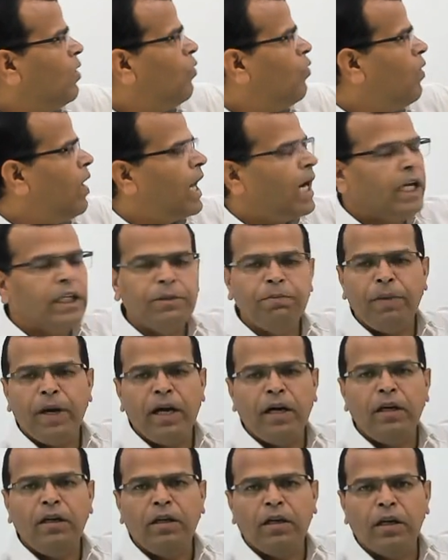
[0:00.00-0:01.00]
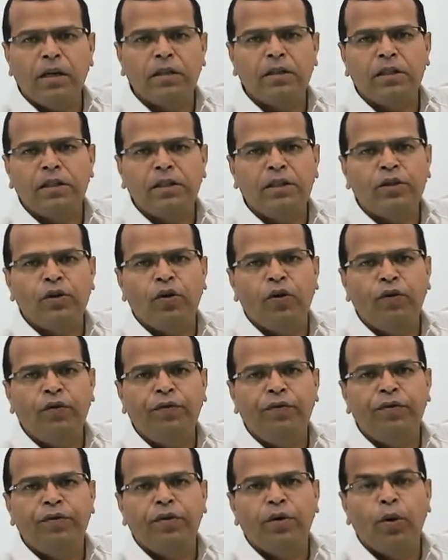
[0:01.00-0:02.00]
valence band consists
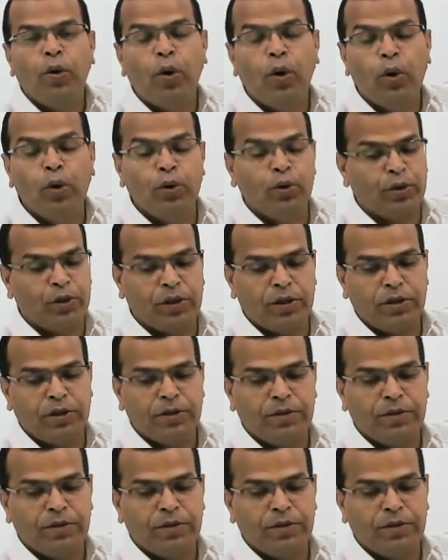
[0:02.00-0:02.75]
of holes.